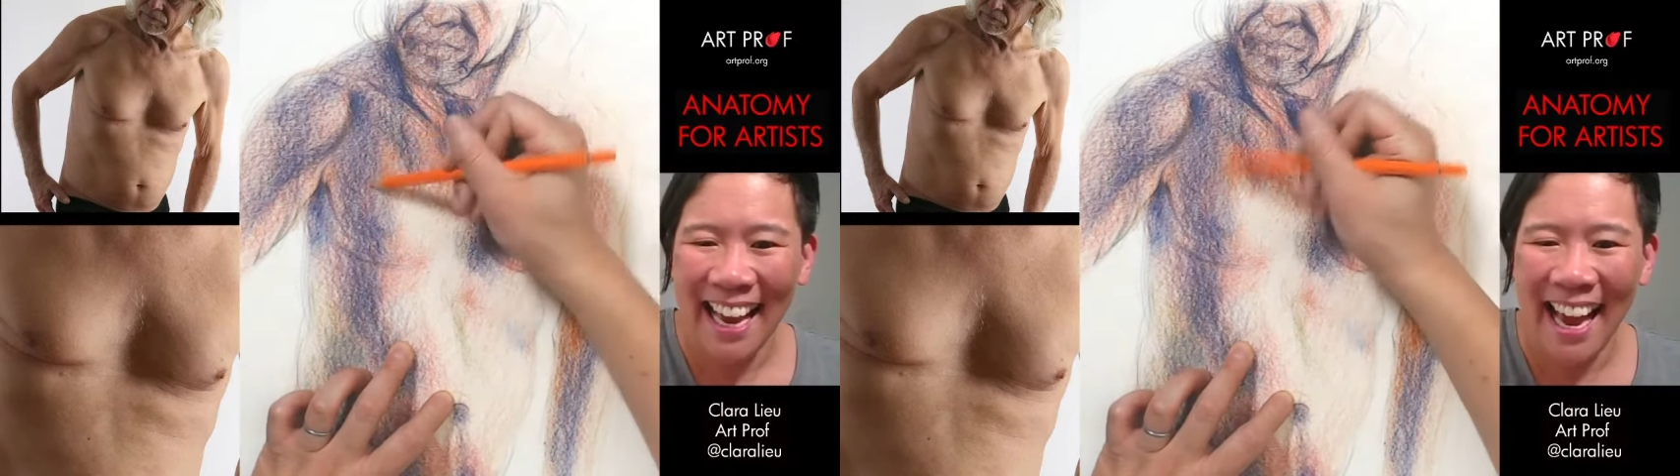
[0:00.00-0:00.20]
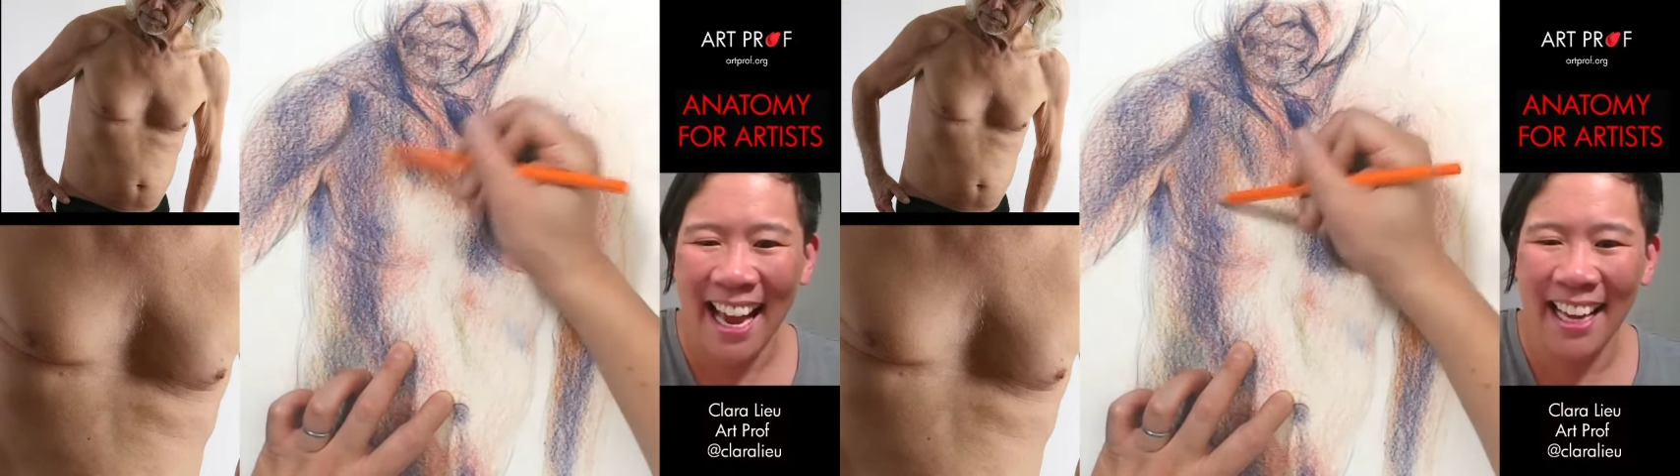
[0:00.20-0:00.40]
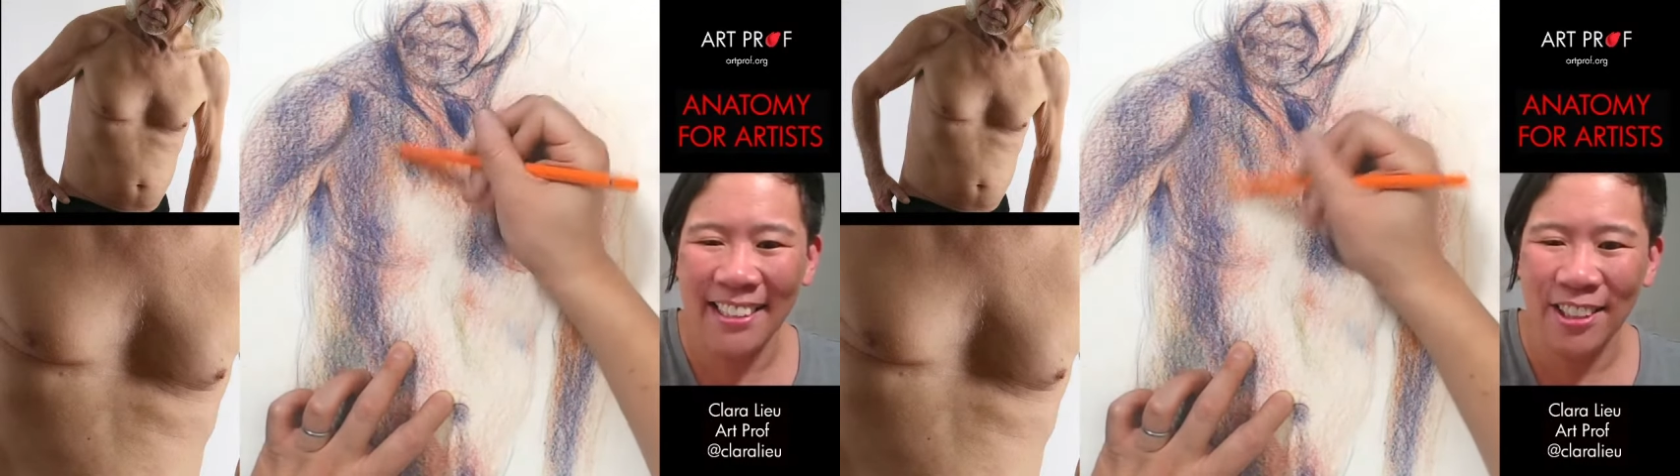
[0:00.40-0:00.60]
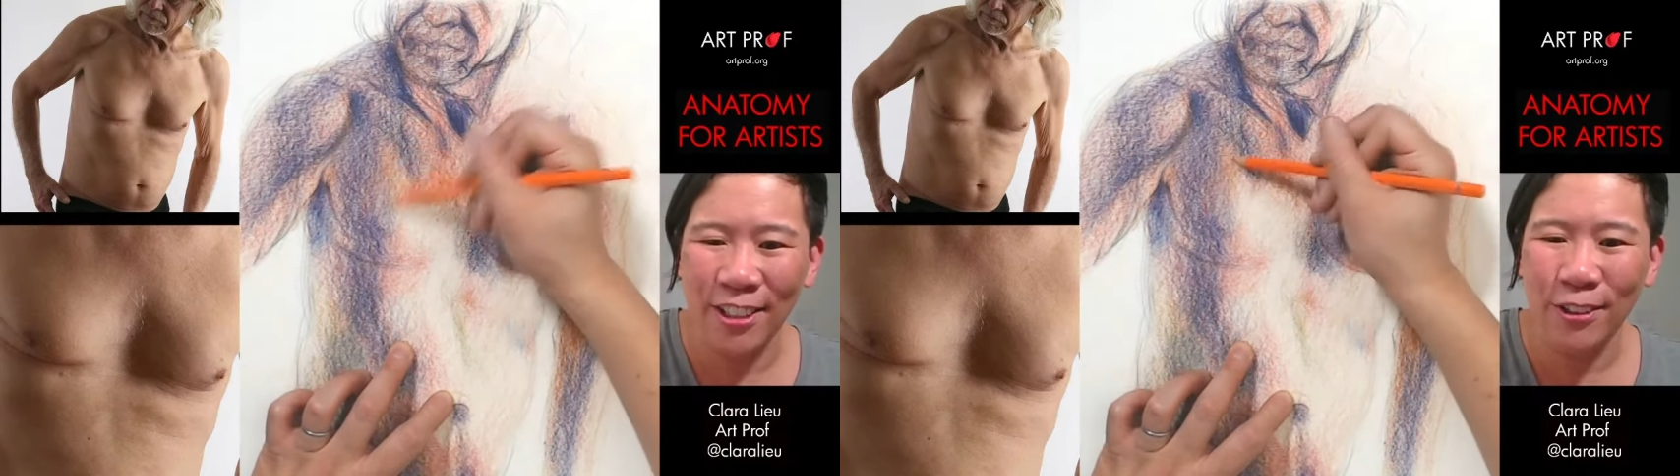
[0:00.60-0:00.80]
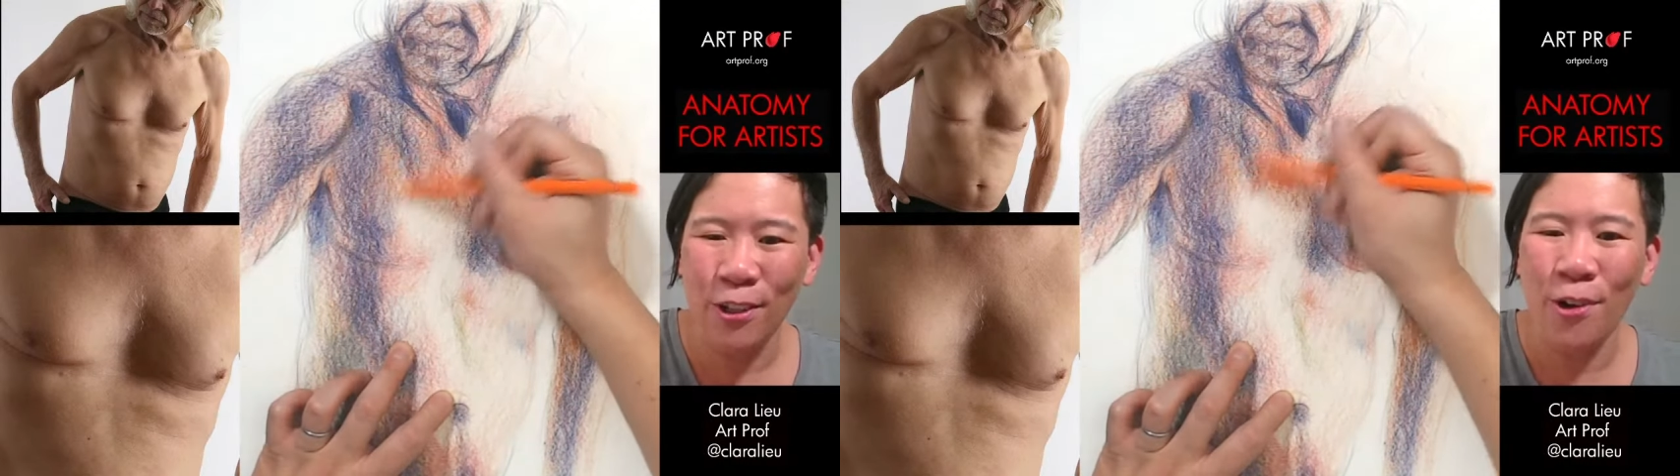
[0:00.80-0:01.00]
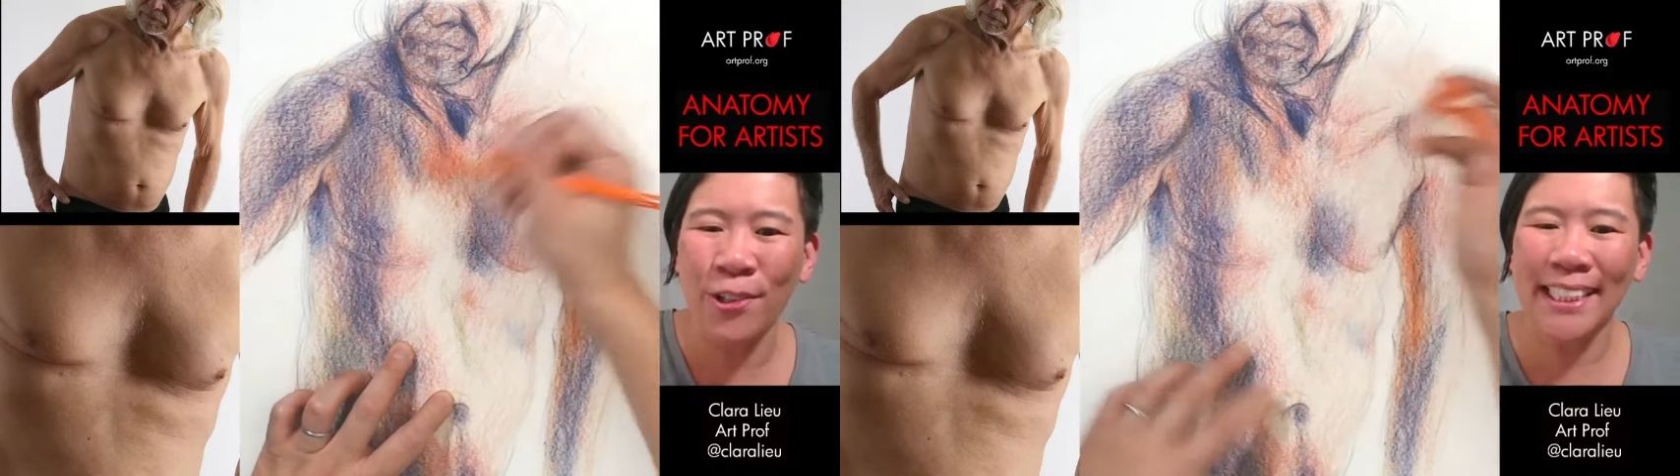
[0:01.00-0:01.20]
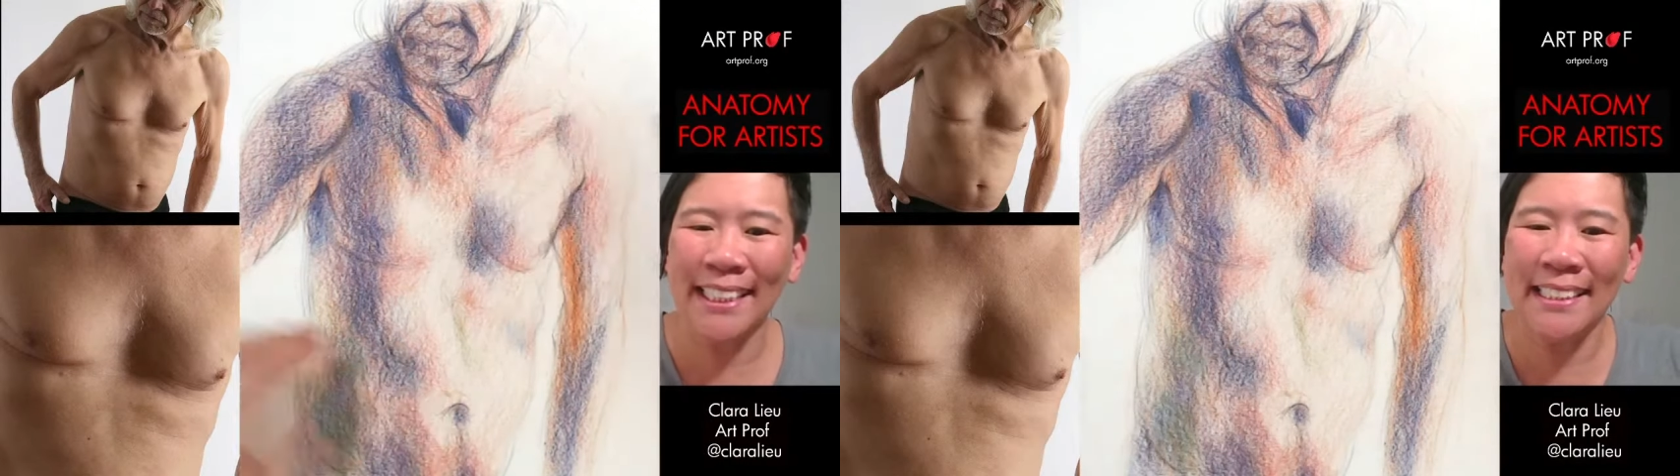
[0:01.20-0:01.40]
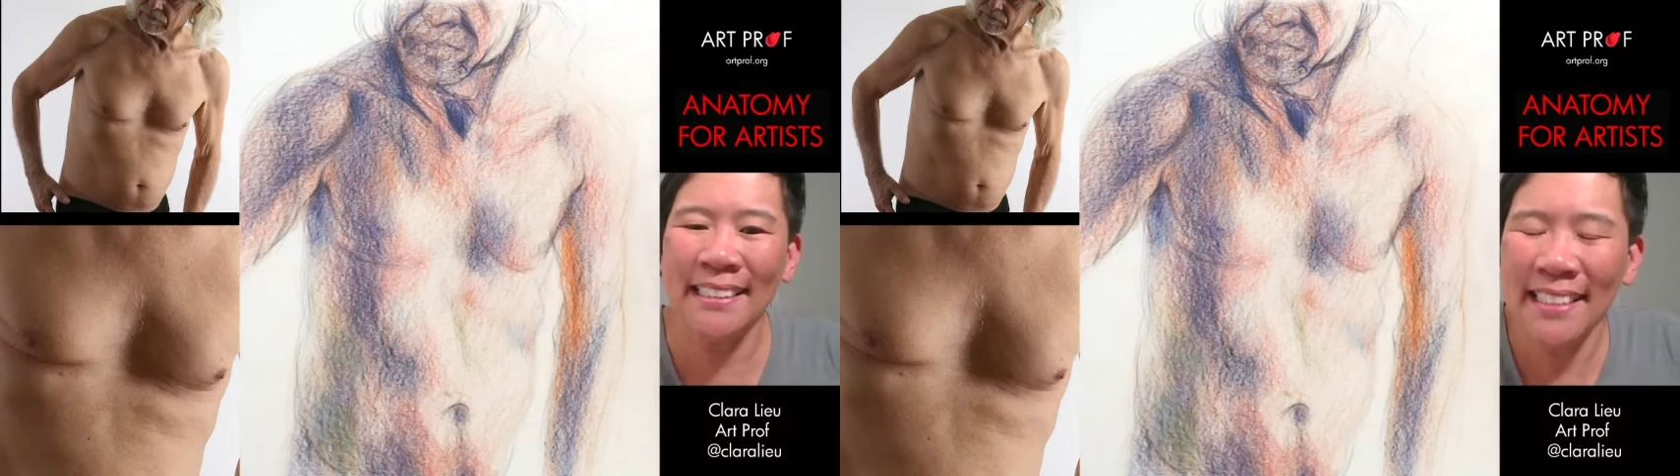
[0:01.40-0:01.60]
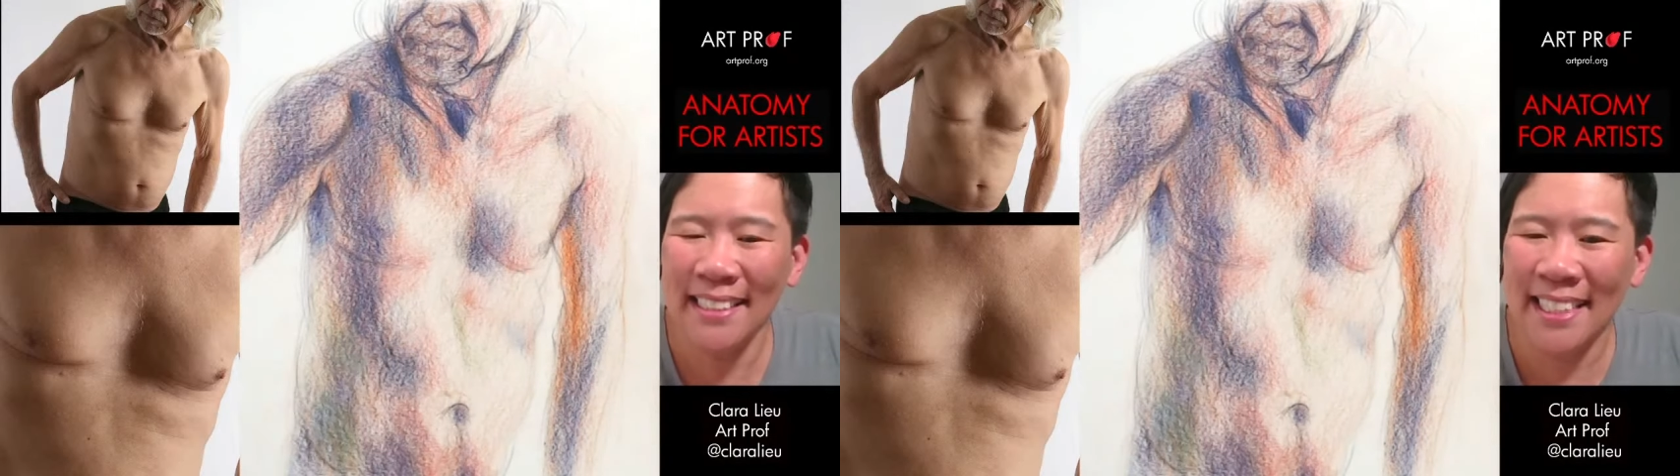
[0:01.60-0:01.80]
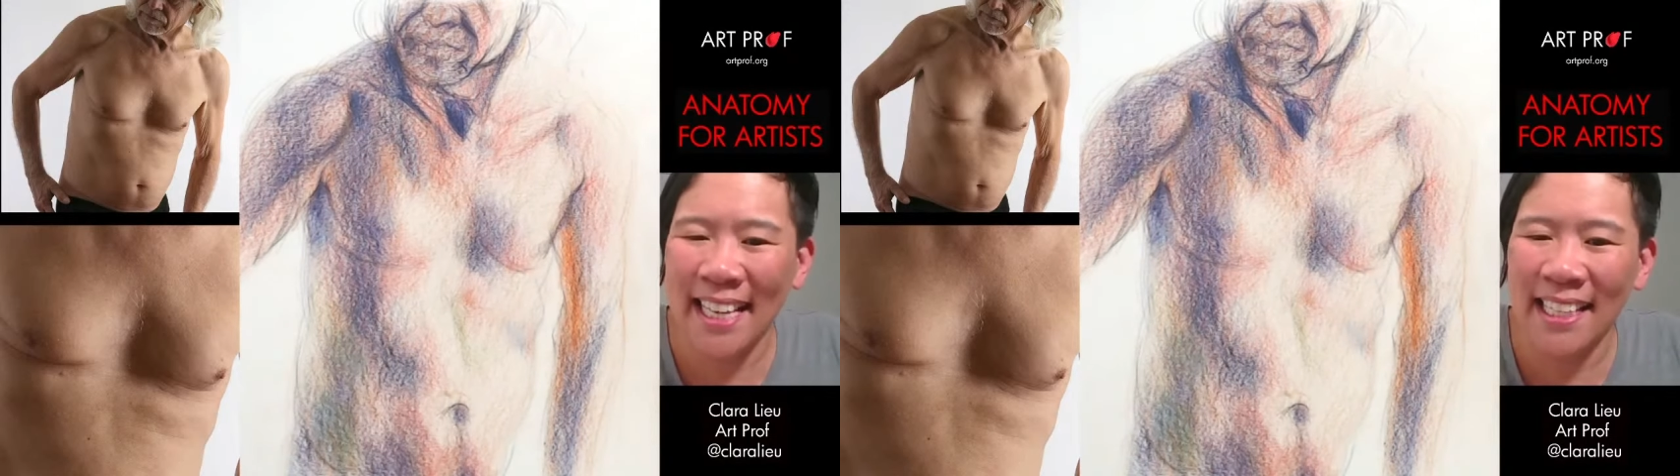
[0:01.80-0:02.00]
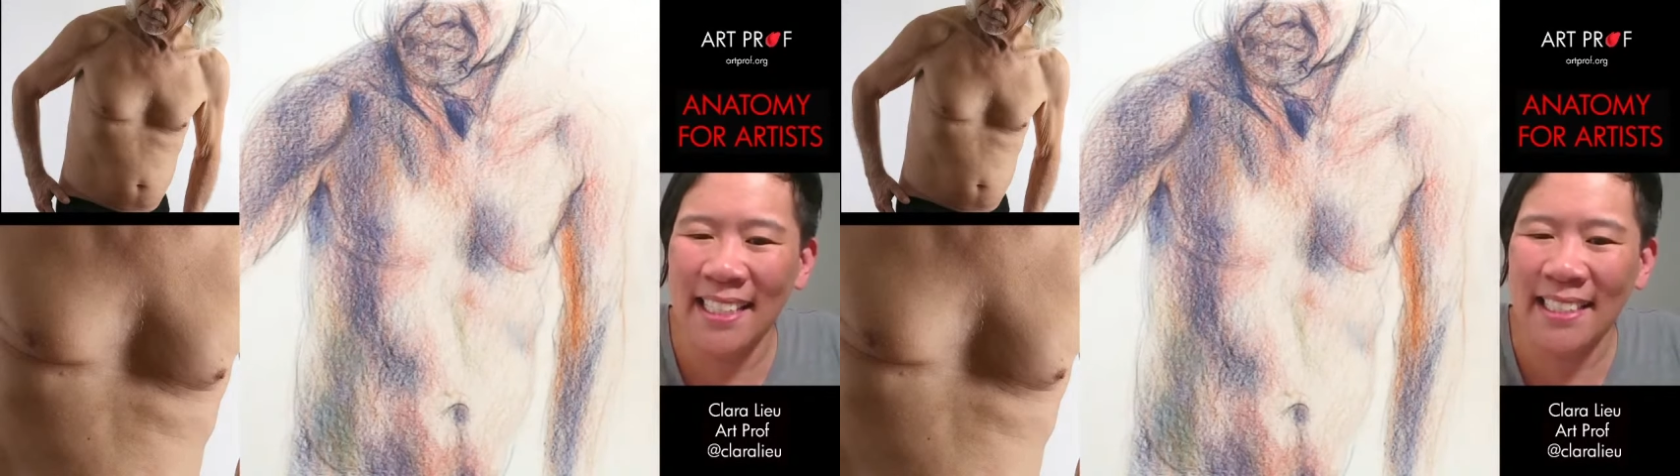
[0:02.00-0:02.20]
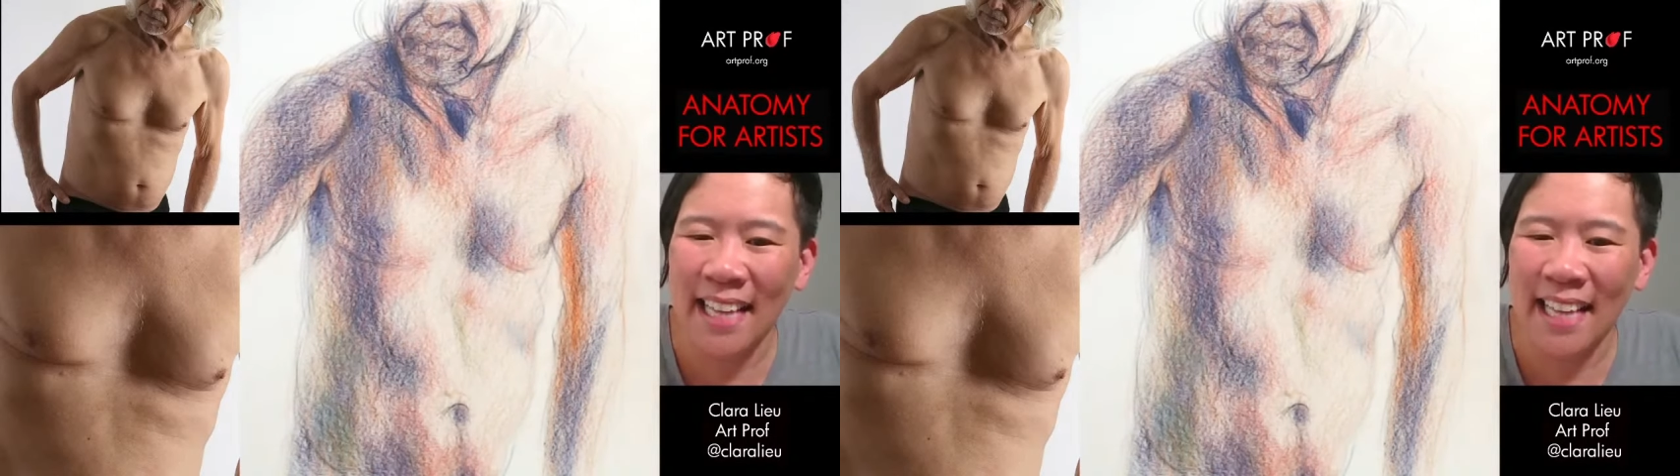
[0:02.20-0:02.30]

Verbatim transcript: And Lauren says,